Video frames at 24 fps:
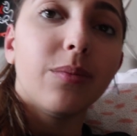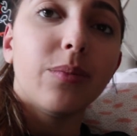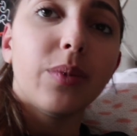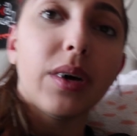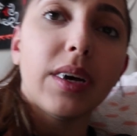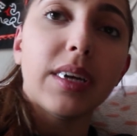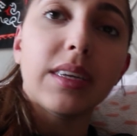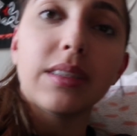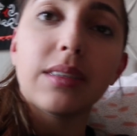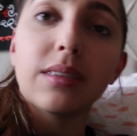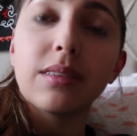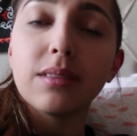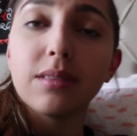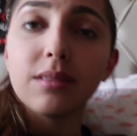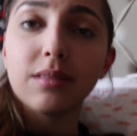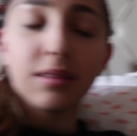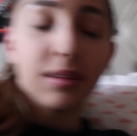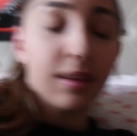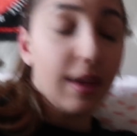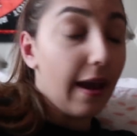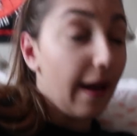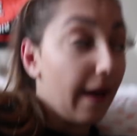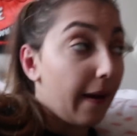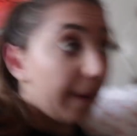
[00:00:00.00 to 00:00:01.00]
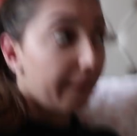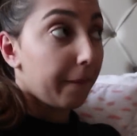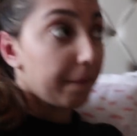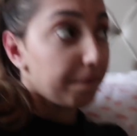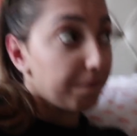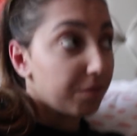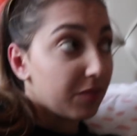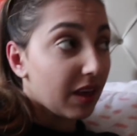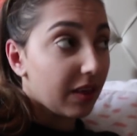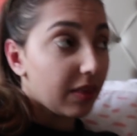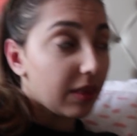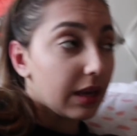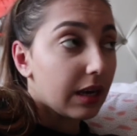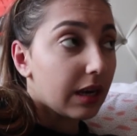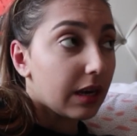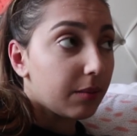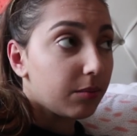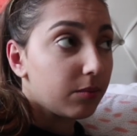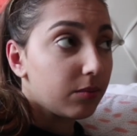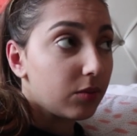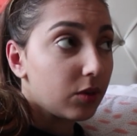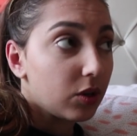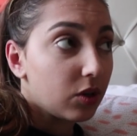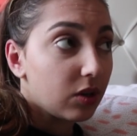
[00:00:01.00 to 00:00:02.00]
but yeah, I think
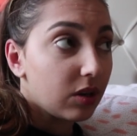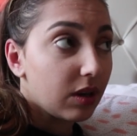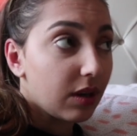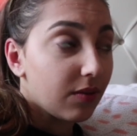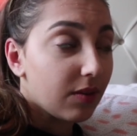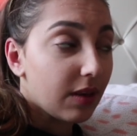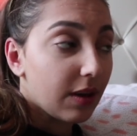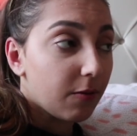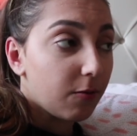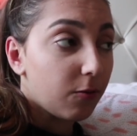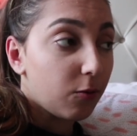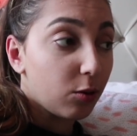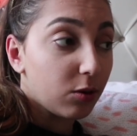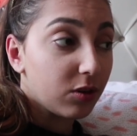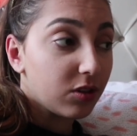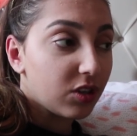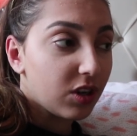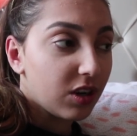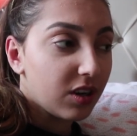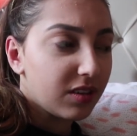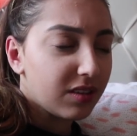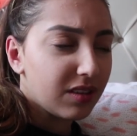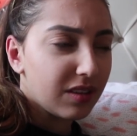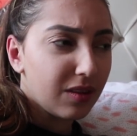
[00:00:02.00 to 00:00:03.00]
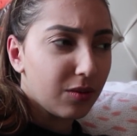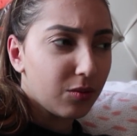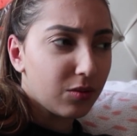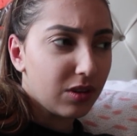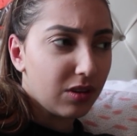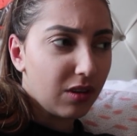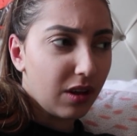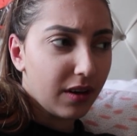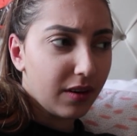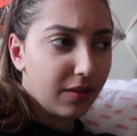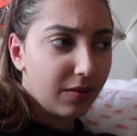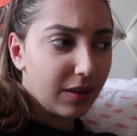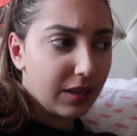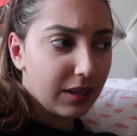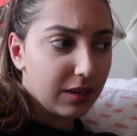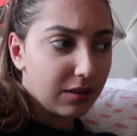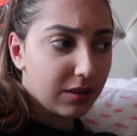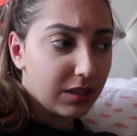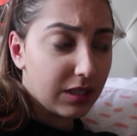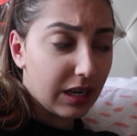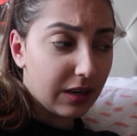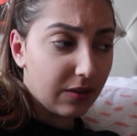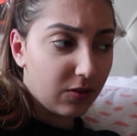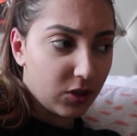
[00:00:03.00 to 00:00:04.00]
I'm gonna give that four stars. There was a lot of
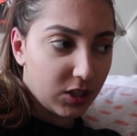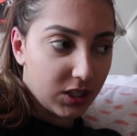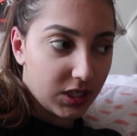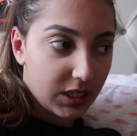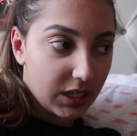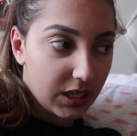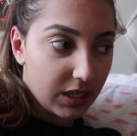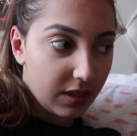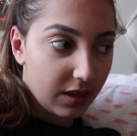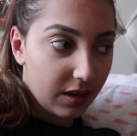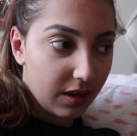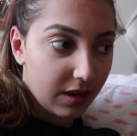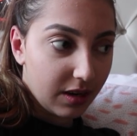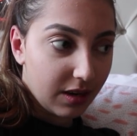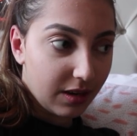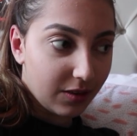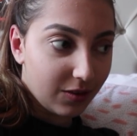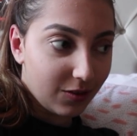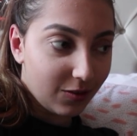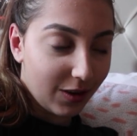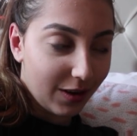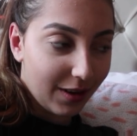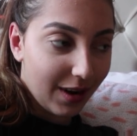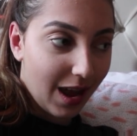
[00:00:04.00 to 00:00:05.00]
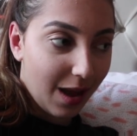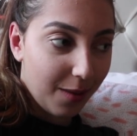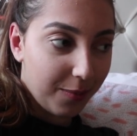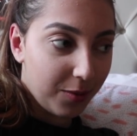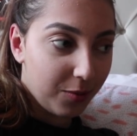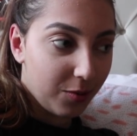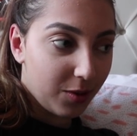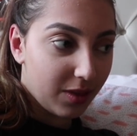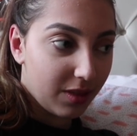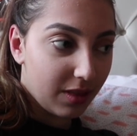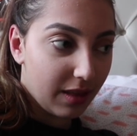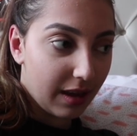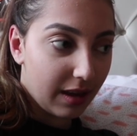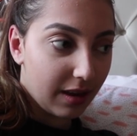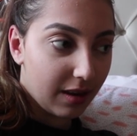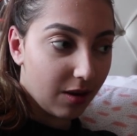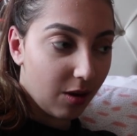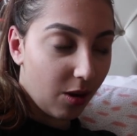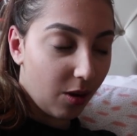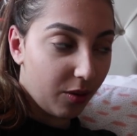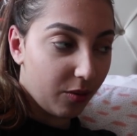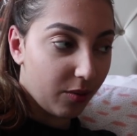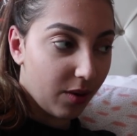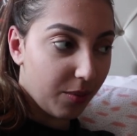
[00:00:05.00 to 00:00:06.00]
like diversity in there, and I was very happy with like
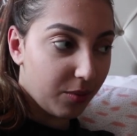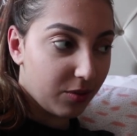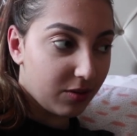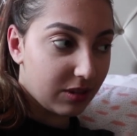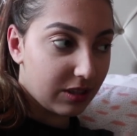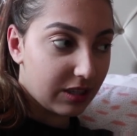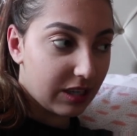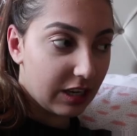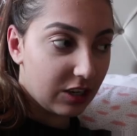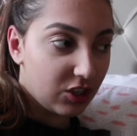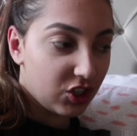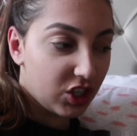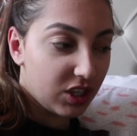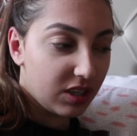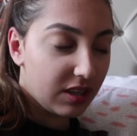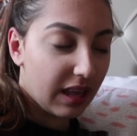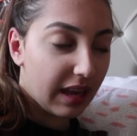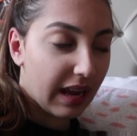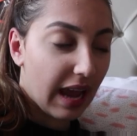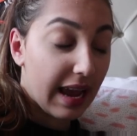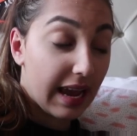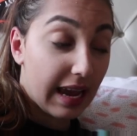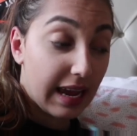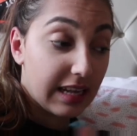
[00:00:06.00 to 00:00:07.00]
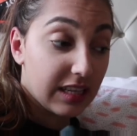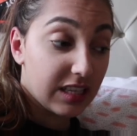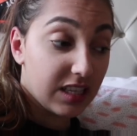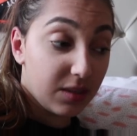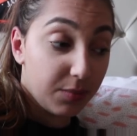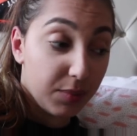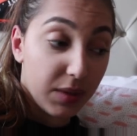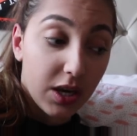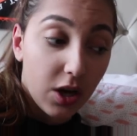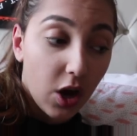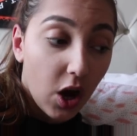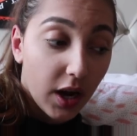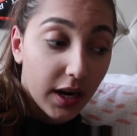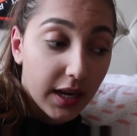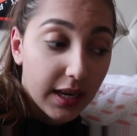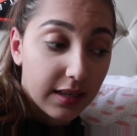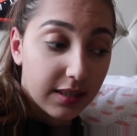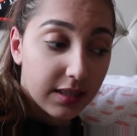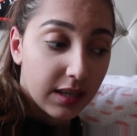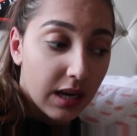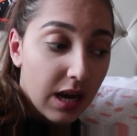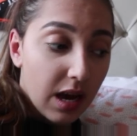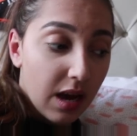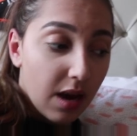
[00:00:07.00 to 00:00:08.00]
all the representation. Like I can't speak on
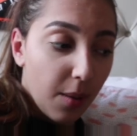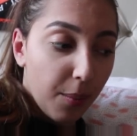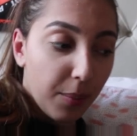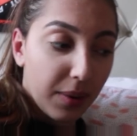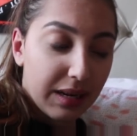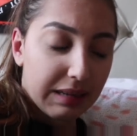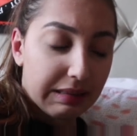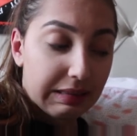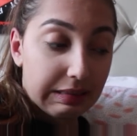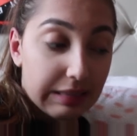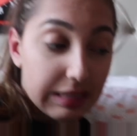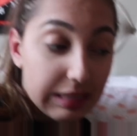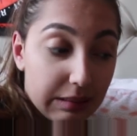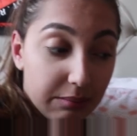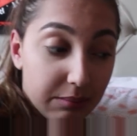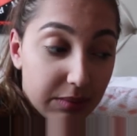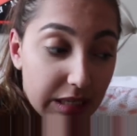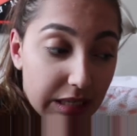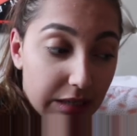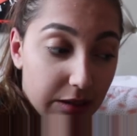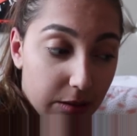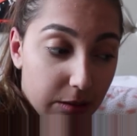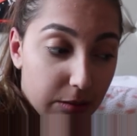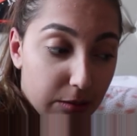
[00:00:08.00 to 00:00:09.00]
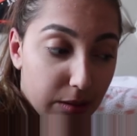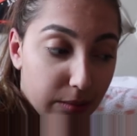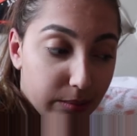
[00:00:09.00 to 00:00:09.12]
it, but it seems like good